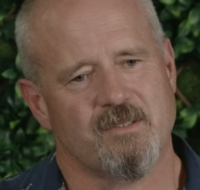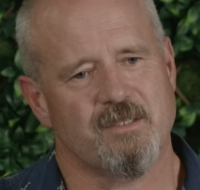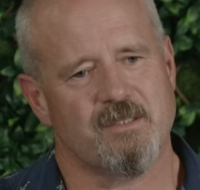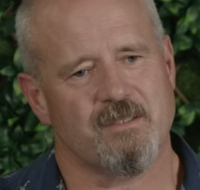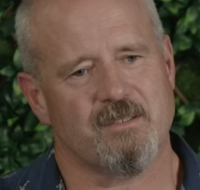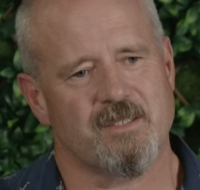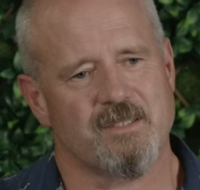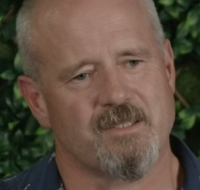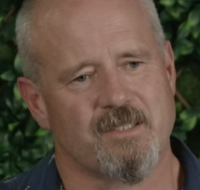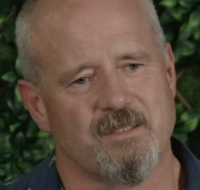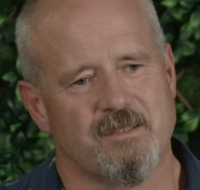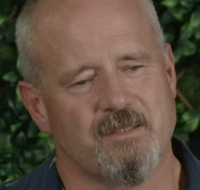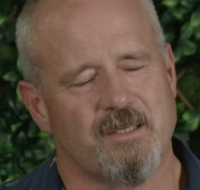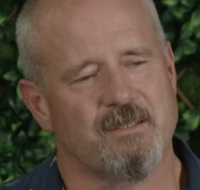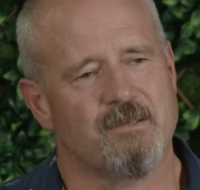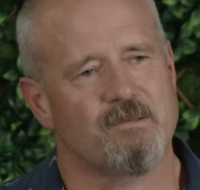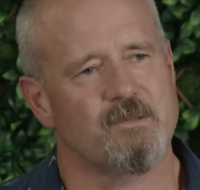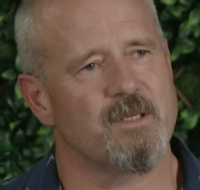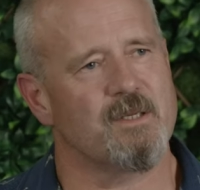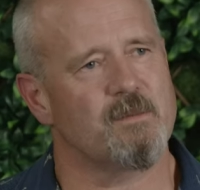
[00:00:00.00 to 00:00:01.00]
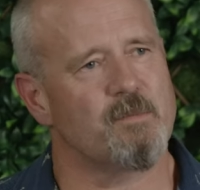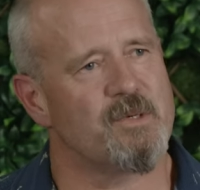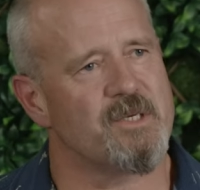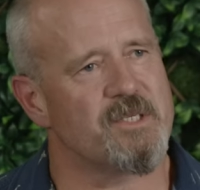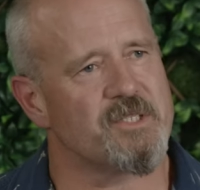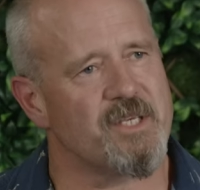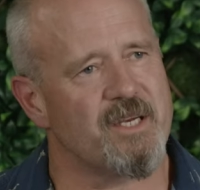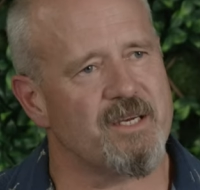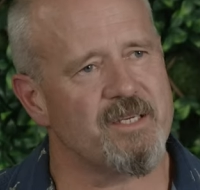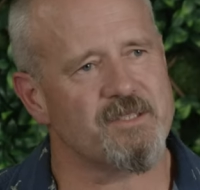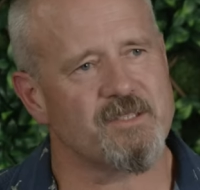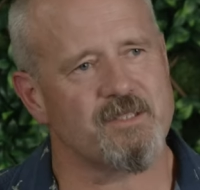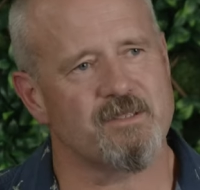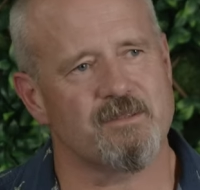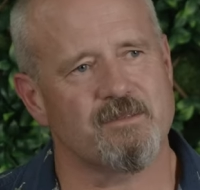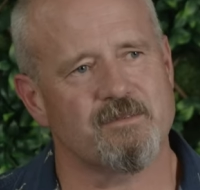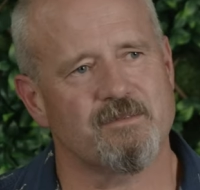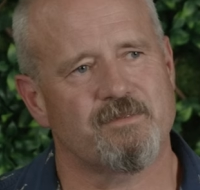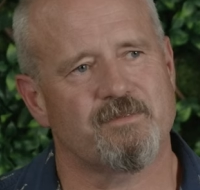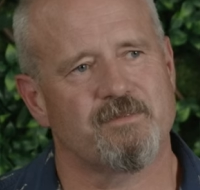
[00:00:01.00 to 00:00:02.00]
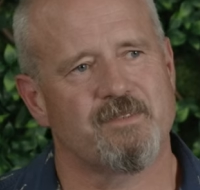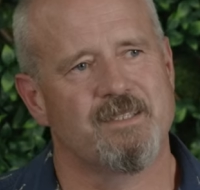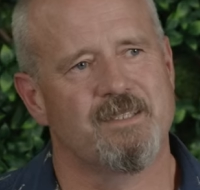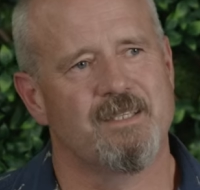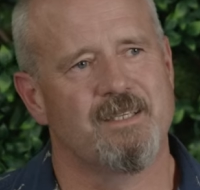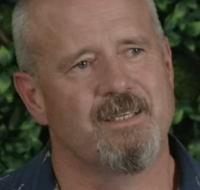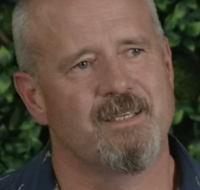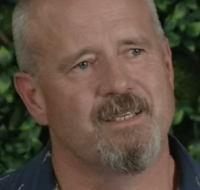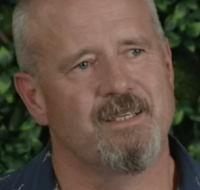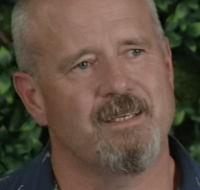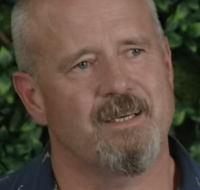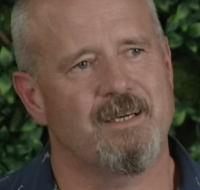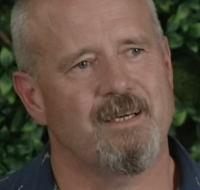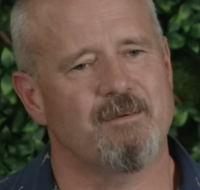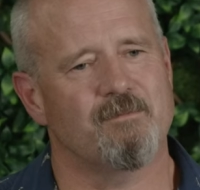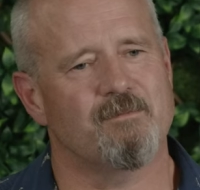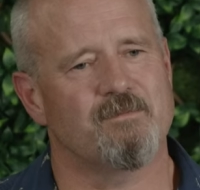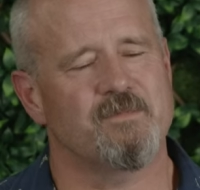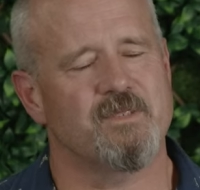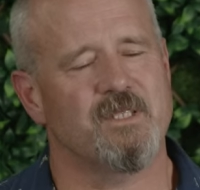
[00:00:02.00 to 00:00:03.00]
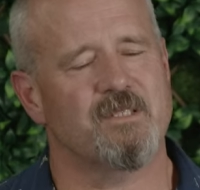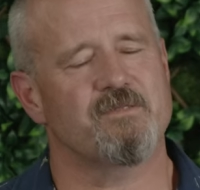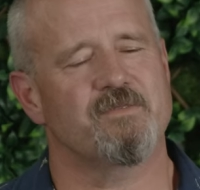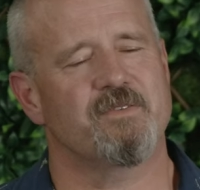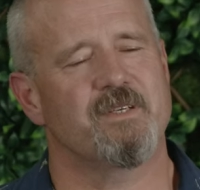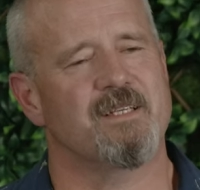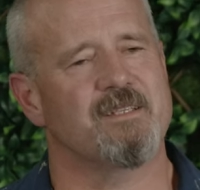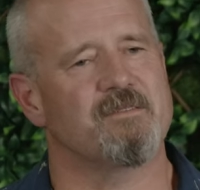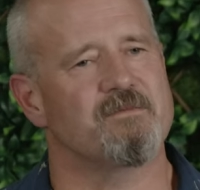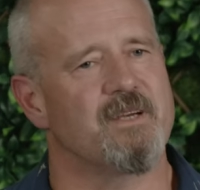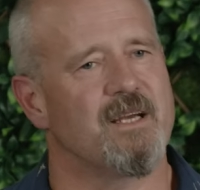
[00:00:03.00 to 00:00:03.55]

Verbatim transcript: know, there's a, a real appreciation of, um, you know, feeling